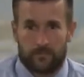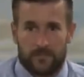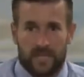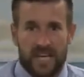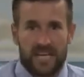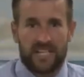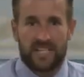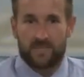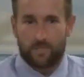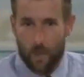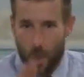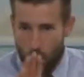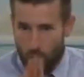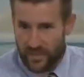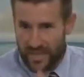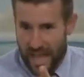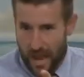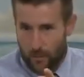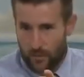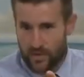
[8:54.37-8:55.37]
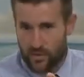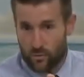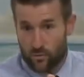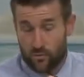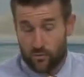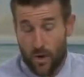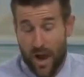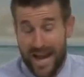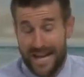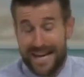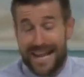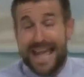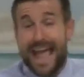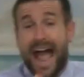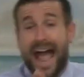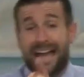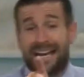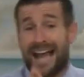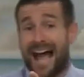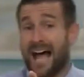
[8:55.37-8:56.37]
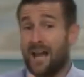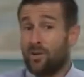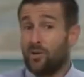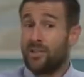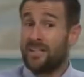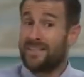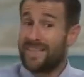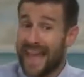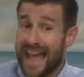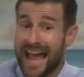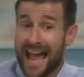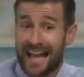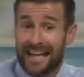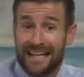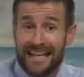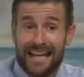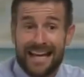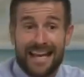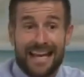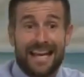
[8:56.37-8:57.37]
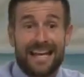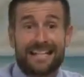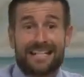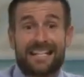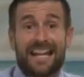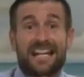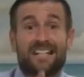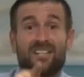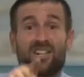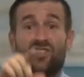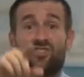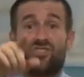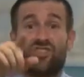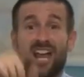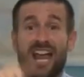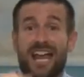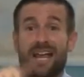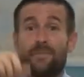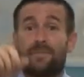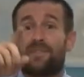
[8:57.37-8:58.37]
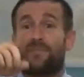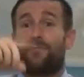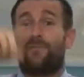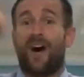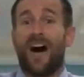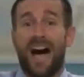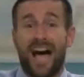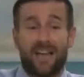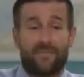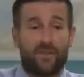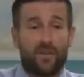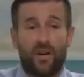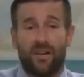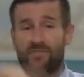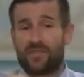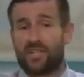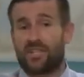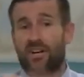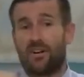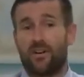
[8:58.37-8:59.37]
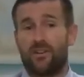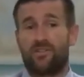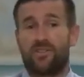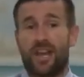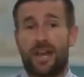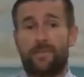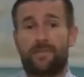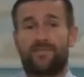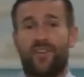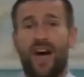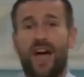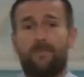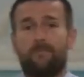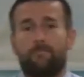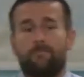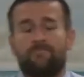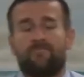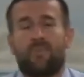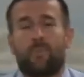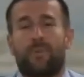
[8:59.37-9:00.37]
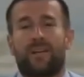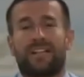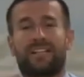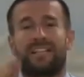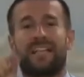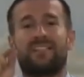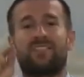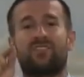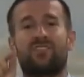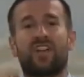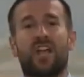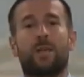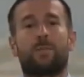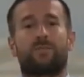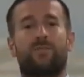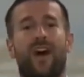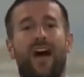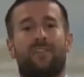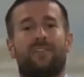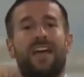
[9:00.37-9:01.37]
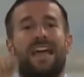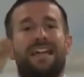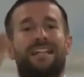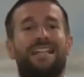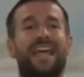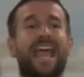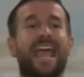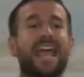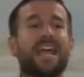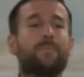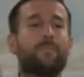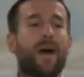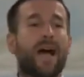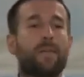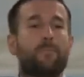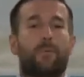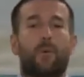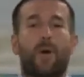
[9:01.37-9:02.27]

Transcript: That he spoke that which was right. And not only that, it says in James 5, you don't have to turn to James 5, but it says in James 5, take my